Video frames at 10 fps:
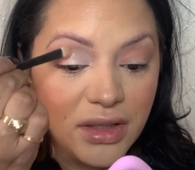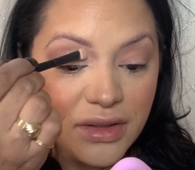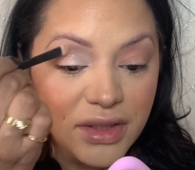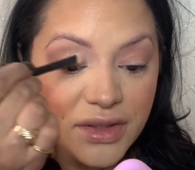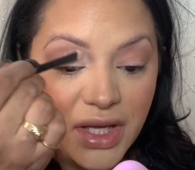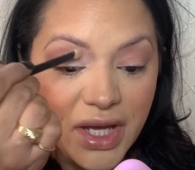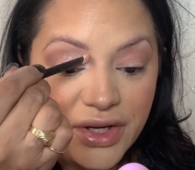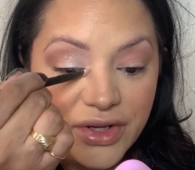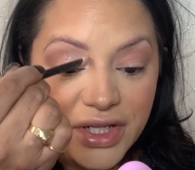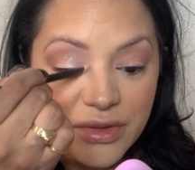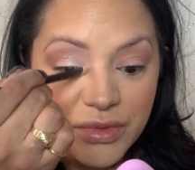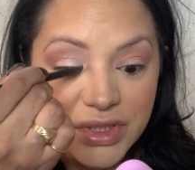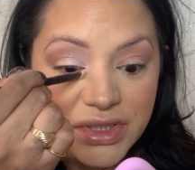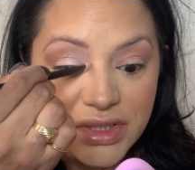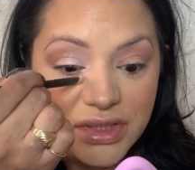the higher end
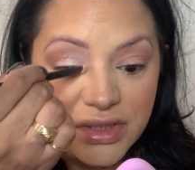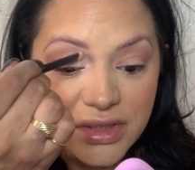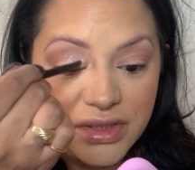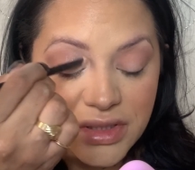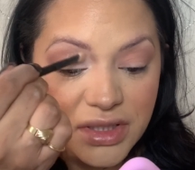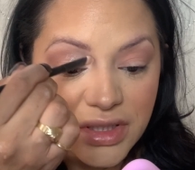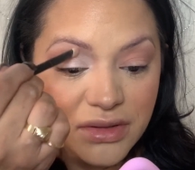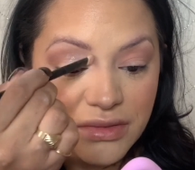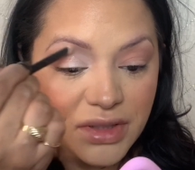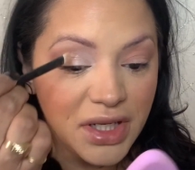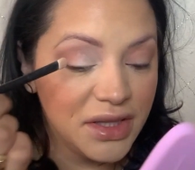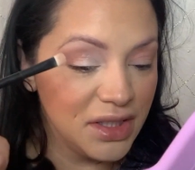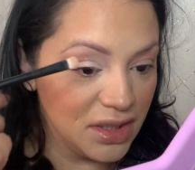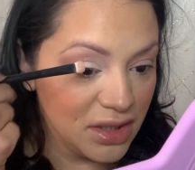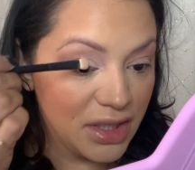ones? You know, I
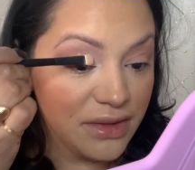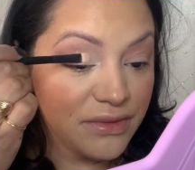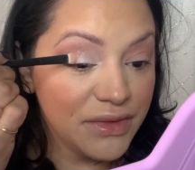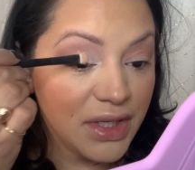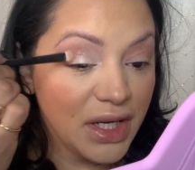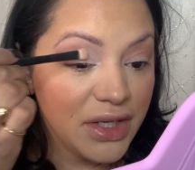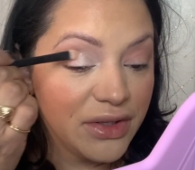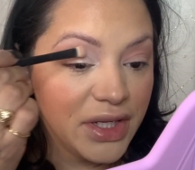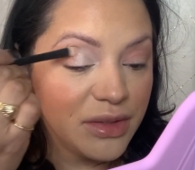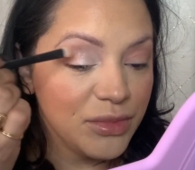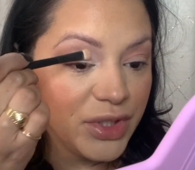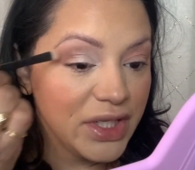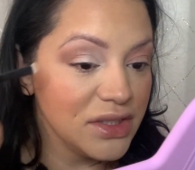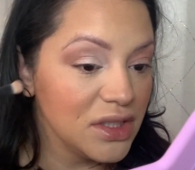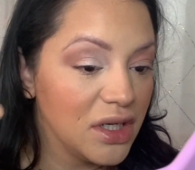think a lot of the higher end
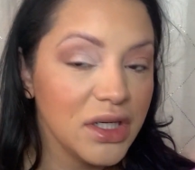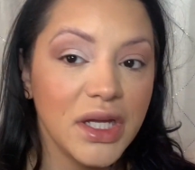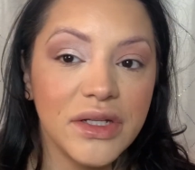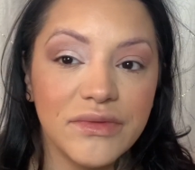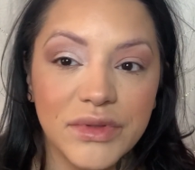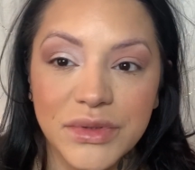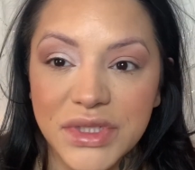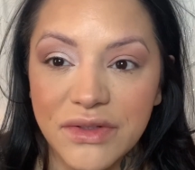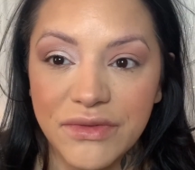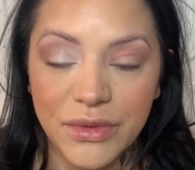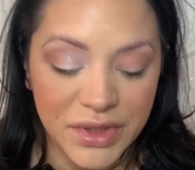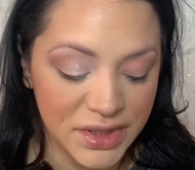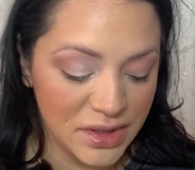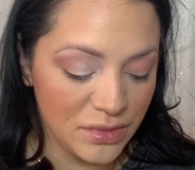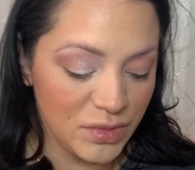brands are kind of losing
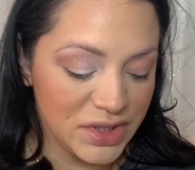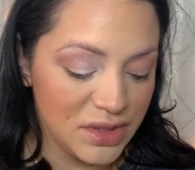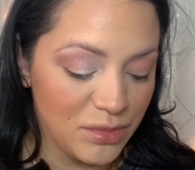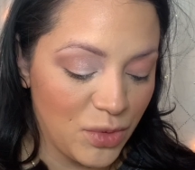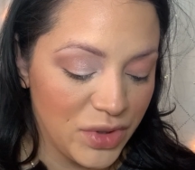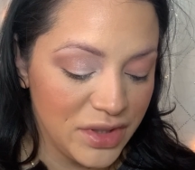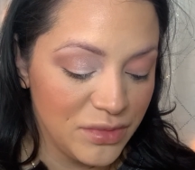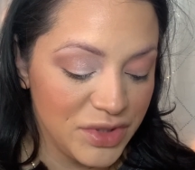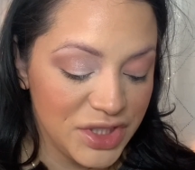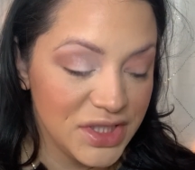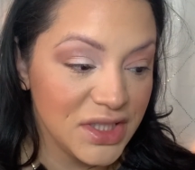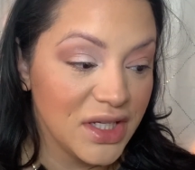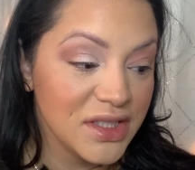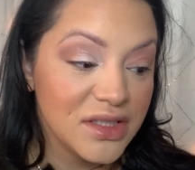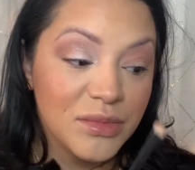focus on what's important, which is the
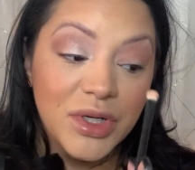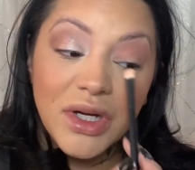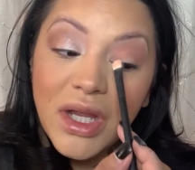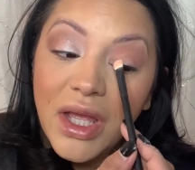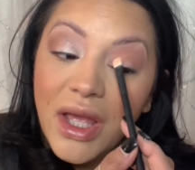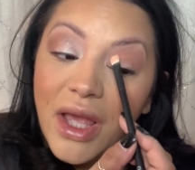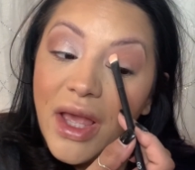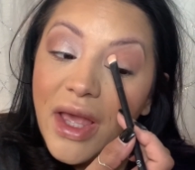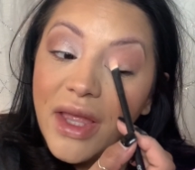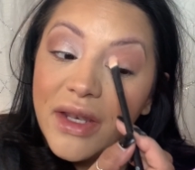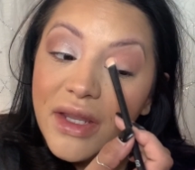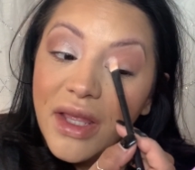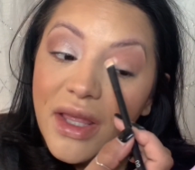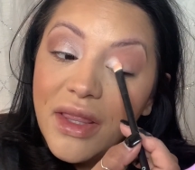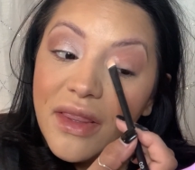customer. And
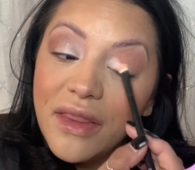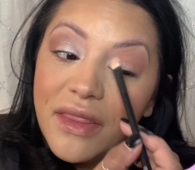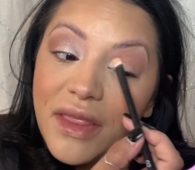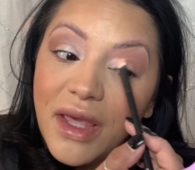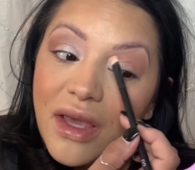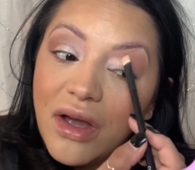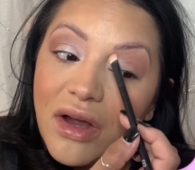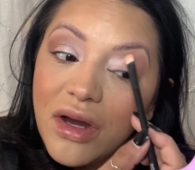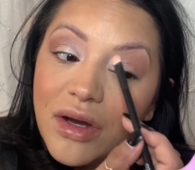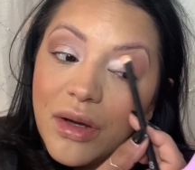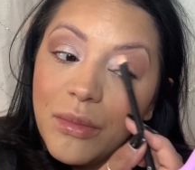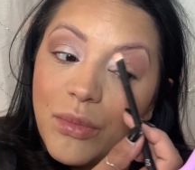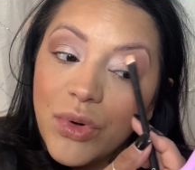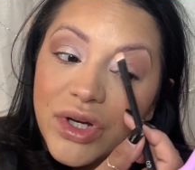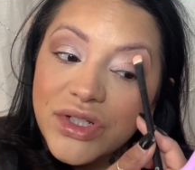they are
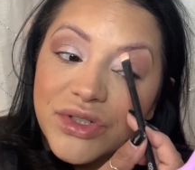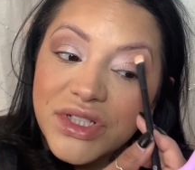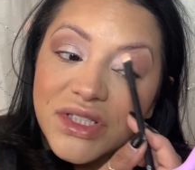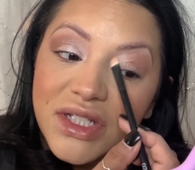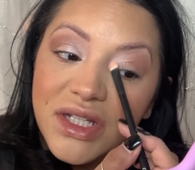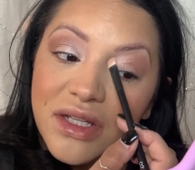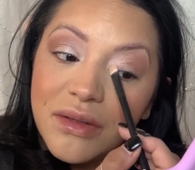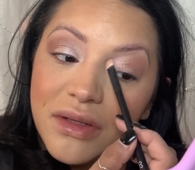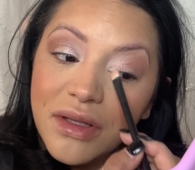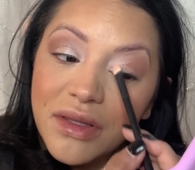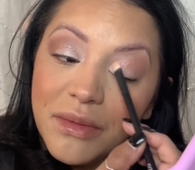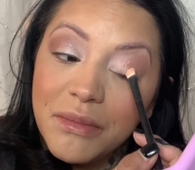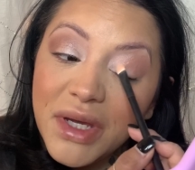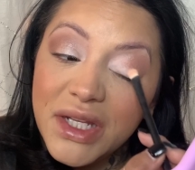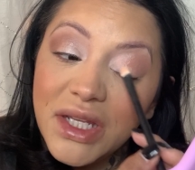more interested in the
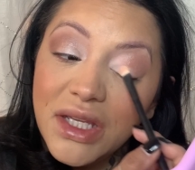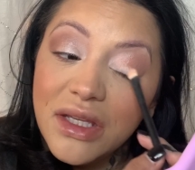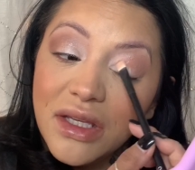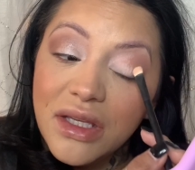money